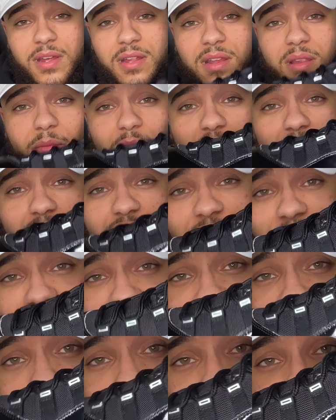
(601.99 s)
Let me know what y'all
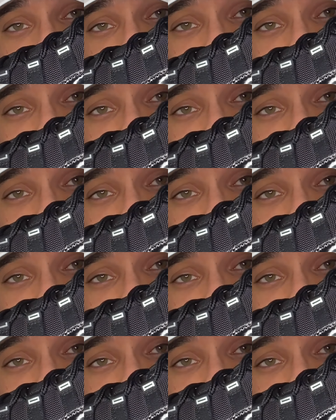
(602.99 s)
think about